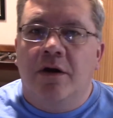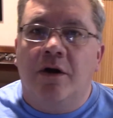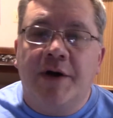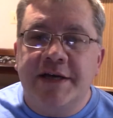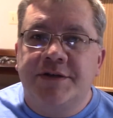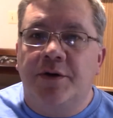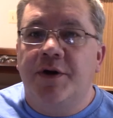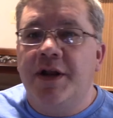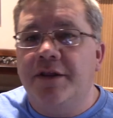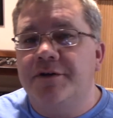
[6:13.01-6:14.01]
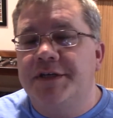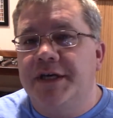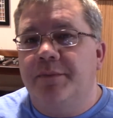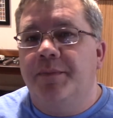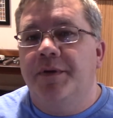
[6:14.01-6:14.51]
Okay, so another
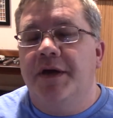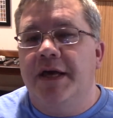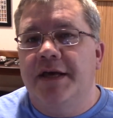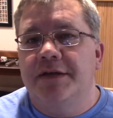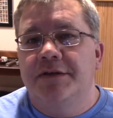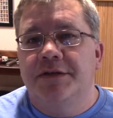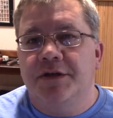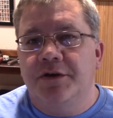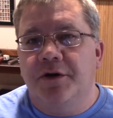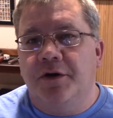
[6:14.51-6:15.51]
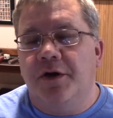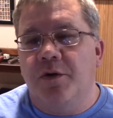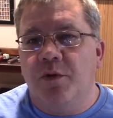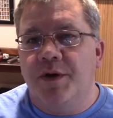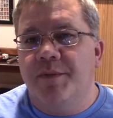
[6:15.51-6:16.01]
tip is you're going
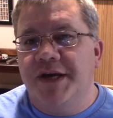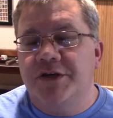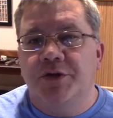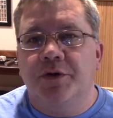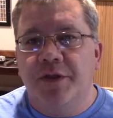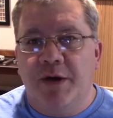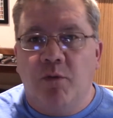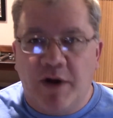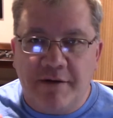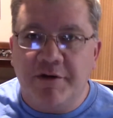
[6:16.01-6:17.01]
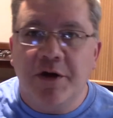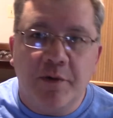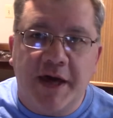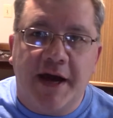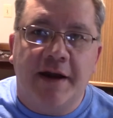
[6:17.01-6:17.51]
to want to make sure that whatever
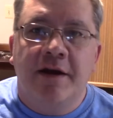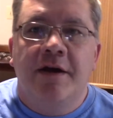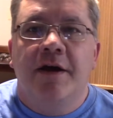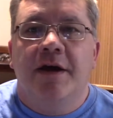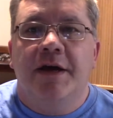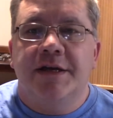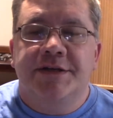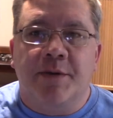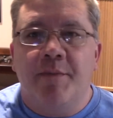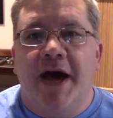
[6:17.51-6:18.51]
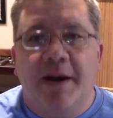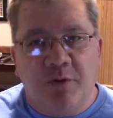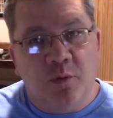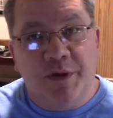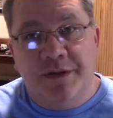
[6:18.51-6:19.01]
you get is
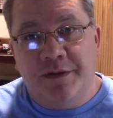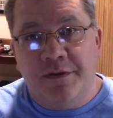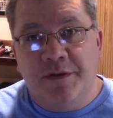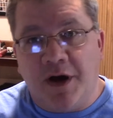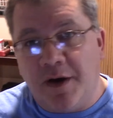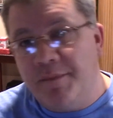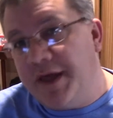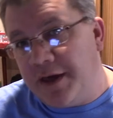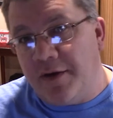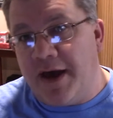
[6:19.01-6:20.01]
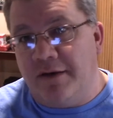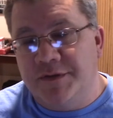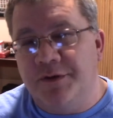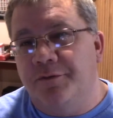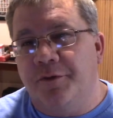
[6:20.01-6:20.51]
compatible with the hub that you have.
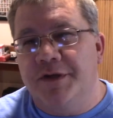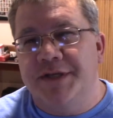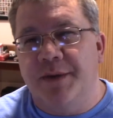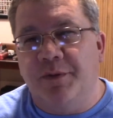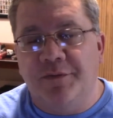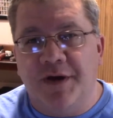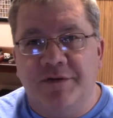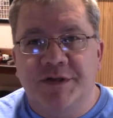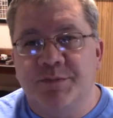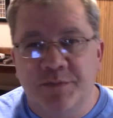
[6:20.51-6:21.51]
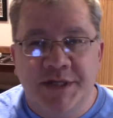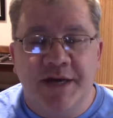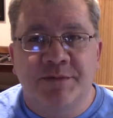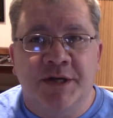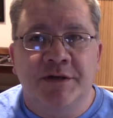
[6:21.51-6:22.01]
So for example, if you have a
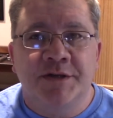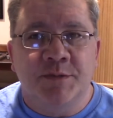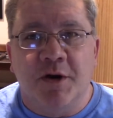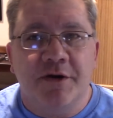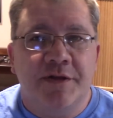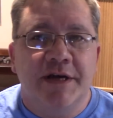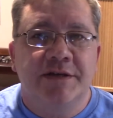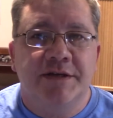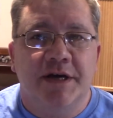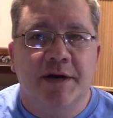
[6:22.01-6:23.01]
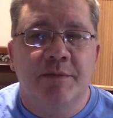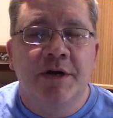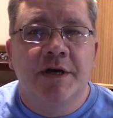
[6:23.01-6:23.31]
Samsung SmartThings hub,